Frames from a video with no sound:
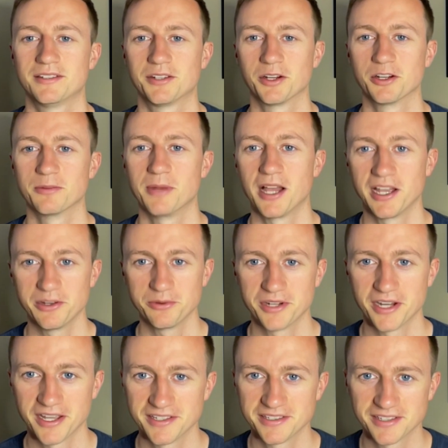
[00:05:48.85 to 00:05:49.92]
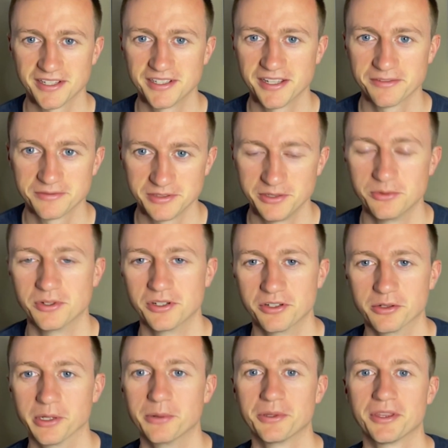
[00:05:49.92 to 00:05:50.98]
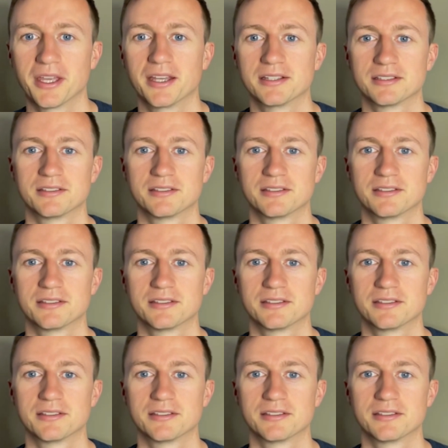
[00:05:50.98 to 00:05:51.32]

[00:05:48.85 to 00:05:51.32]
term Iowa Nice, I definitely would agree with that.